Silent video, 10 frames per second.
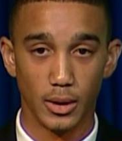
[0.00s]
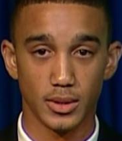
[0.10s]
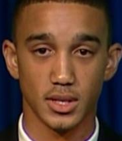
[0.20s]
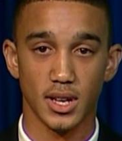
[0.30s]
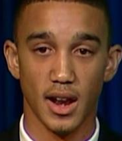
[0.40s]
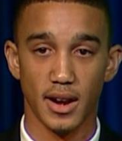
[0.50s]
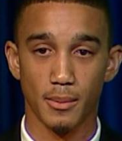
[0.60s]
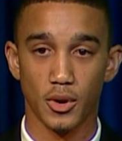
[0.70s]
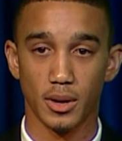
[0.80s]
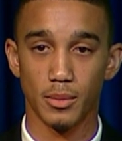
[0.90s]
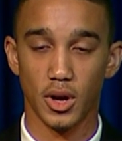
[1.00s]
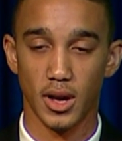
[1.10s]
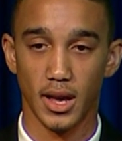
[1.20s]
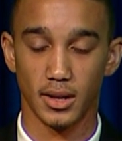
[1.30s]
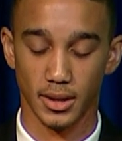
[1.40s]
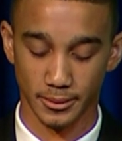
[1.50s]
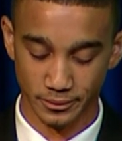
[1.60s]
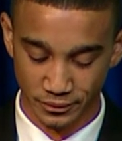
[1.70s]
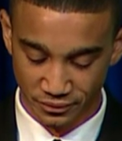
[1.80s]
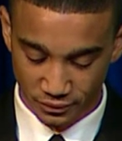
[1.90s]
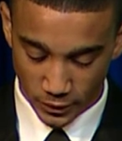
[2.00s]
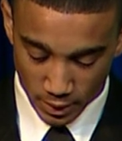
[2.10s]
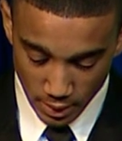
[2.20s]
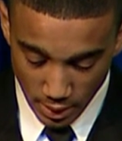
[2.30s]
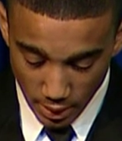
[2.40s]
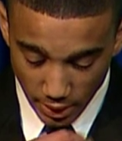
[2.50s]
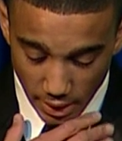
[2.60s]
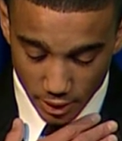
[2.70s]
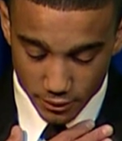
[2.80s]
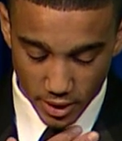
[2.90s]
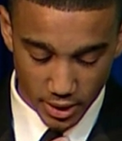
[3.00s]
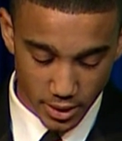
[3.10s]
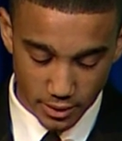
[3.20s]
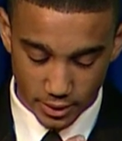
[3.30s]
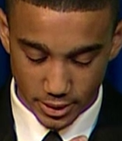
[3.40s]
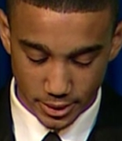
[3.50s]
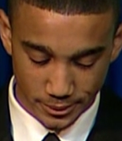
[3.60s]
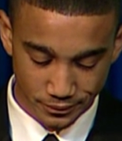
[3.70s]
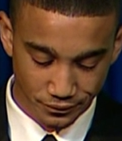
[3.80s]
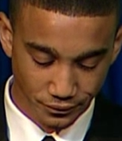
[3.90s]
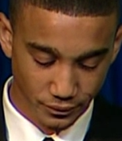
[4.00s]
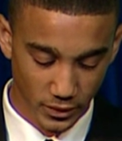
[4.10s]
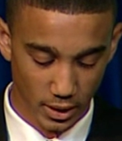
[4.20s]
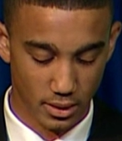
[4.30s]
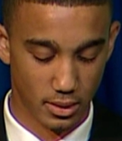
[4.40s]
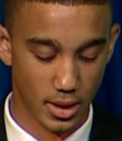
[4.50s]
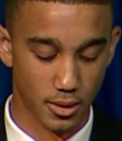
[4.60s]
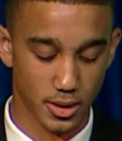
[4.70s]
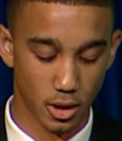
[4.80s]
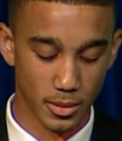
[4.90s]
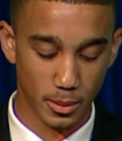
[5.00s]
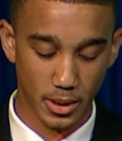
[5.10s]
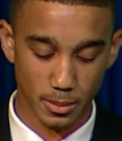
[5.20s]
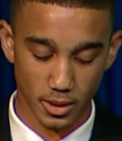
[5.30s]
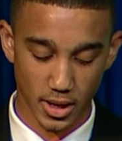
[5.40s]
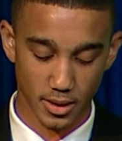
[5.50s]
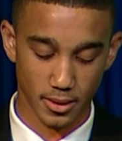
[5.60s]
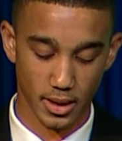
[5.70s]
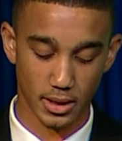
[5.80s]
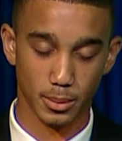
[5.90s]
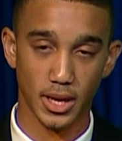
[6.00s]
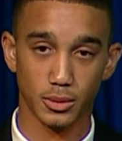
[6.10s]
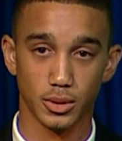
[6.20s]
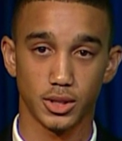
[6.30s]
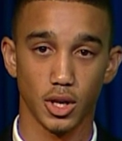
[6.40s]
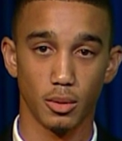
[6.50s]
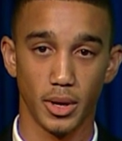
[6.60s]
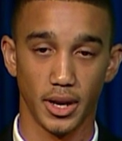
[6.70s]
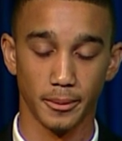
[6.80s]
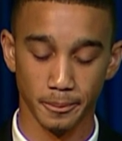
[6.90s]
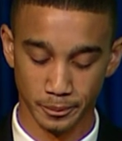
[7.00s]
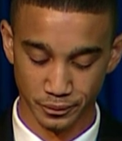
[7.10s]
It was a Saturday morning ball handling, and I was very nervous. There were so many people there, and the place was so big.